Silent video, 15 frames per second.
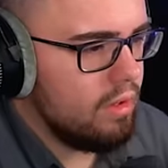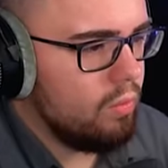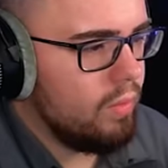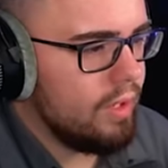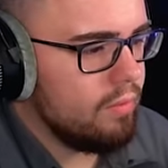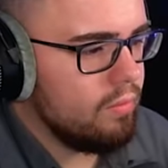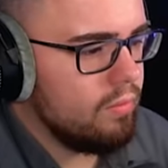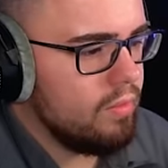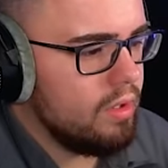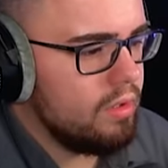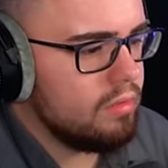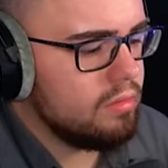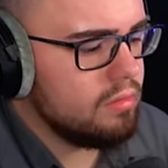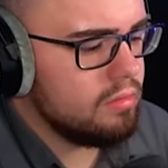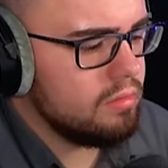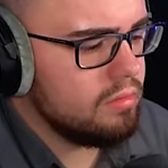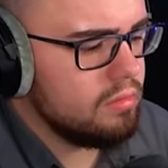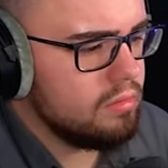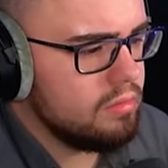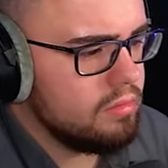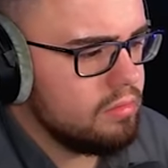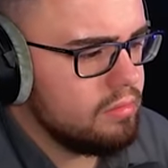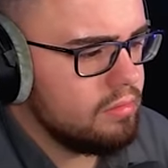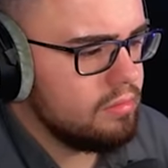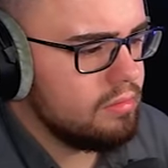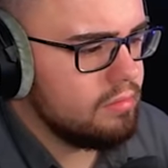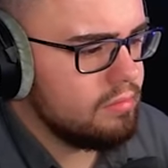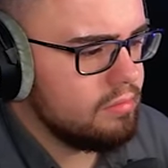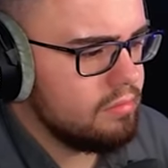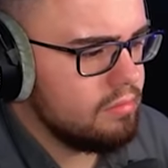Oh wait, All right, what? little plant friends.
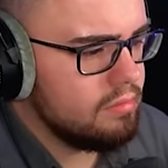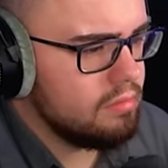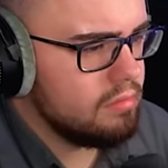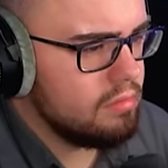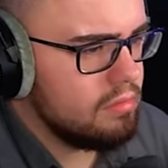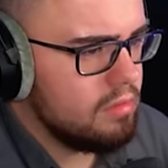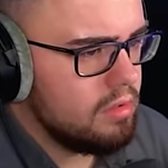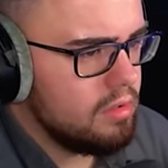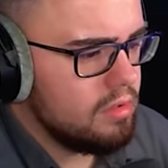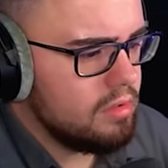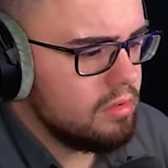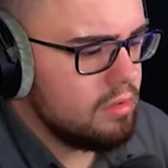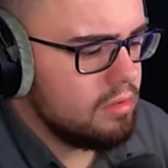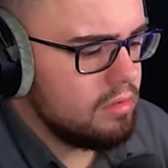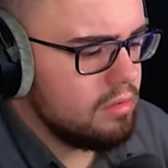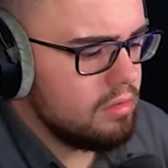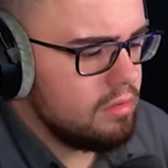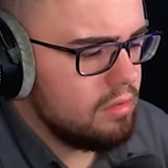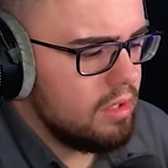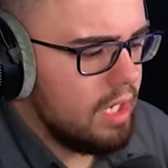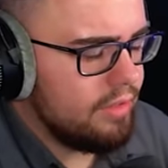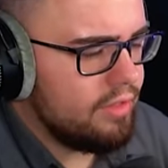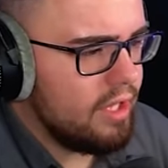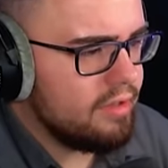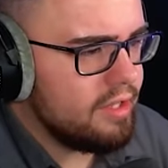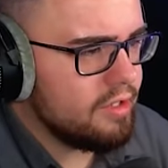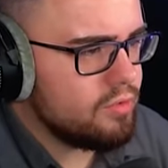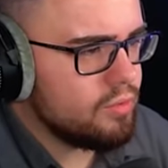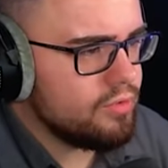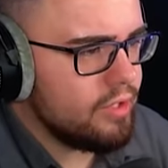What's got you feeling so I sick? thought
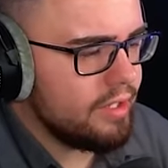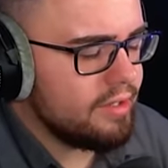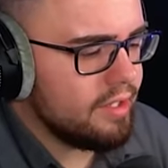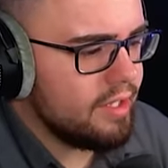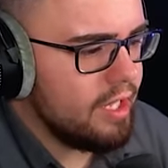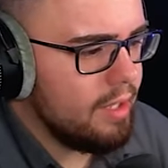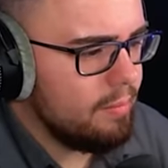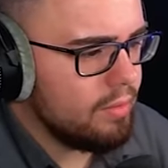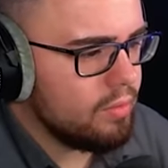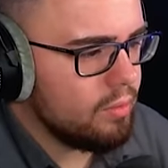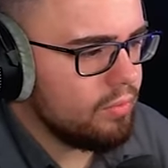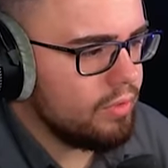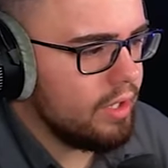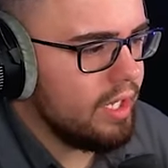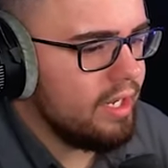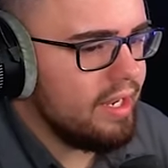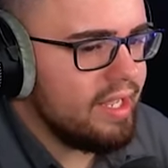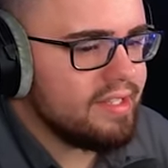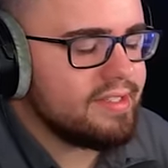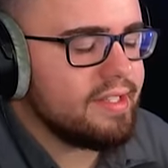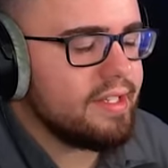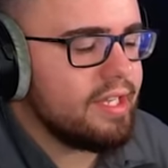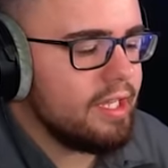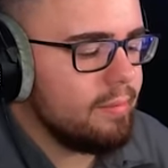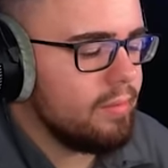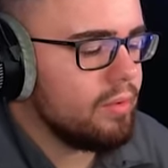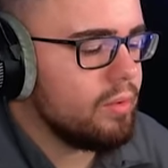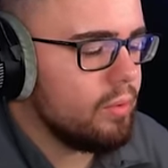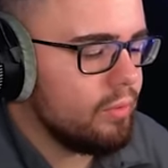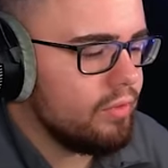this was like the chemical thing. It is the
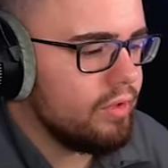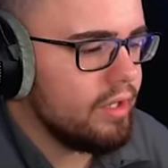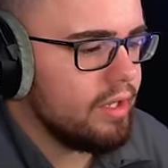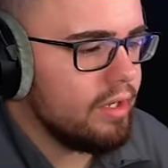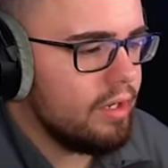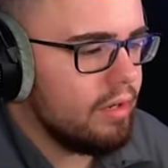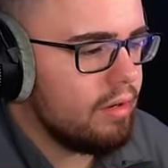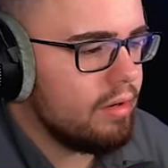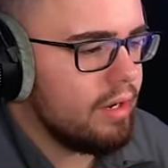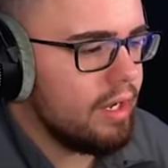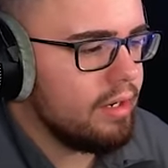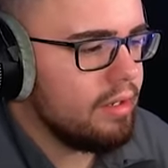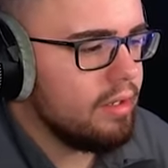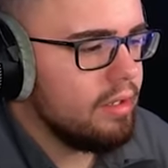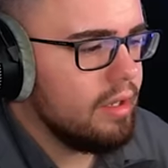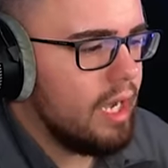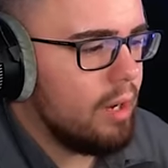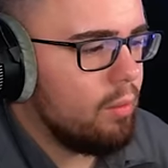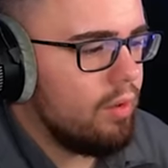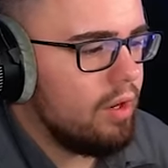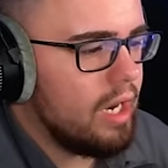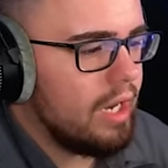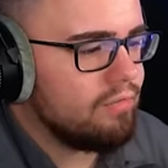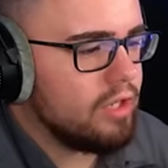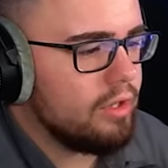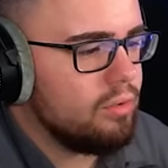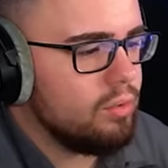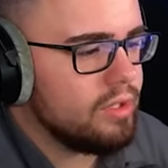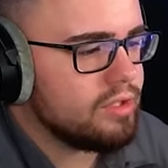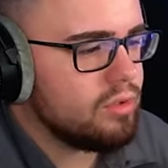chemical thing. All right. Hmm. I wonder hmm. after I
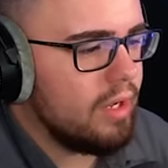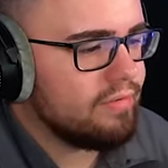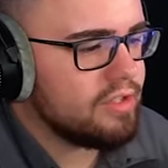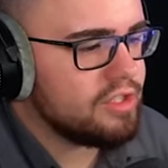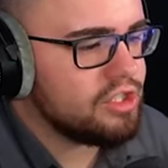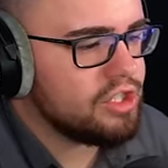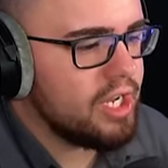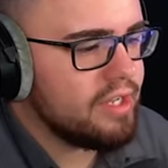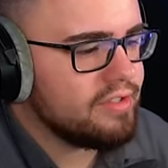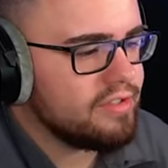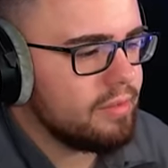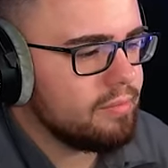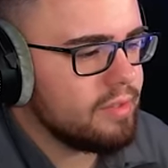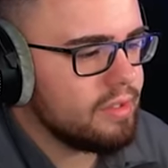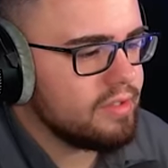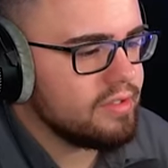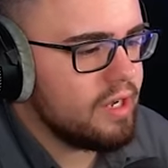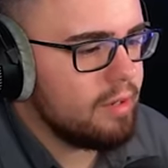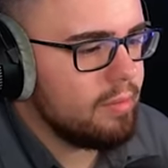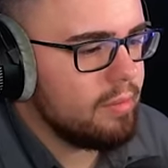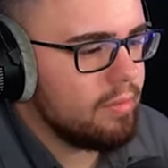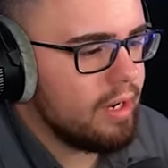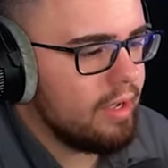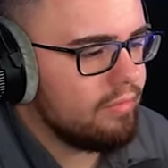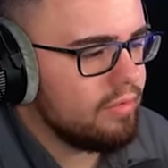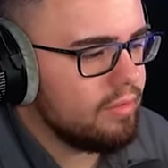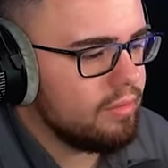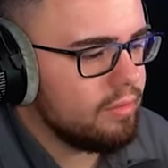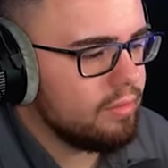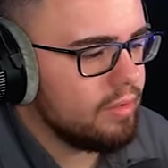do this, do I have to chase something? Because I remember having
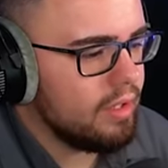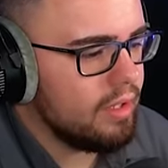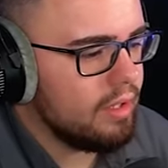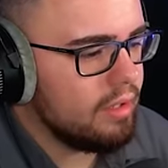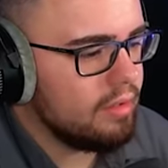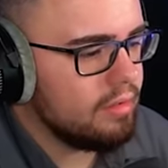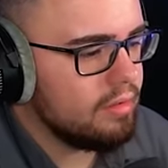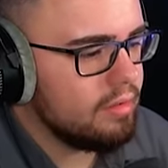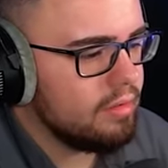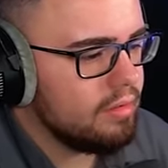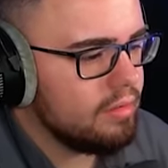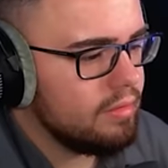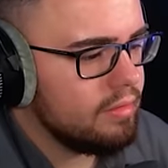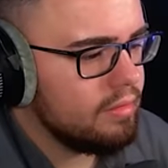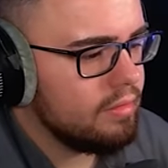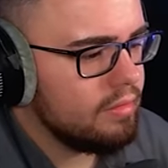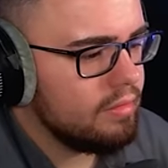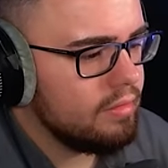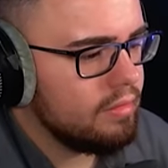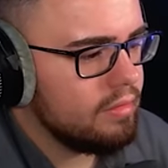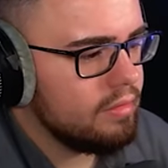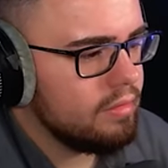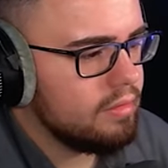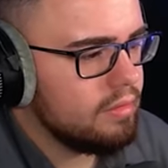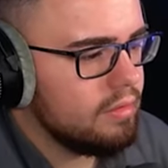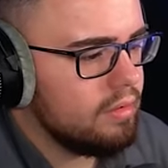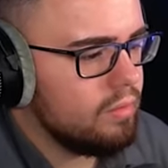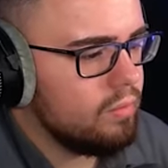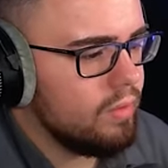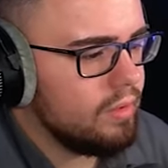to do that.
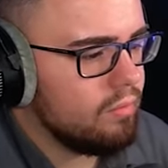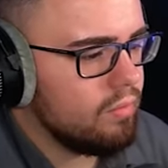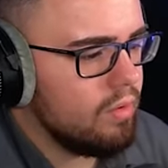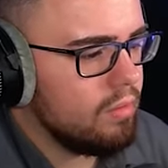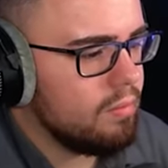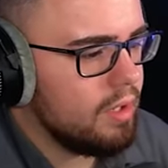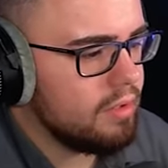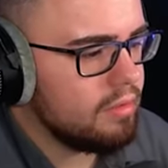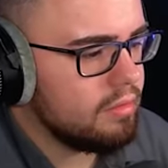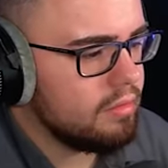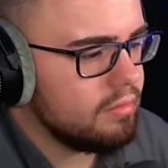Oh, wait, wrong button.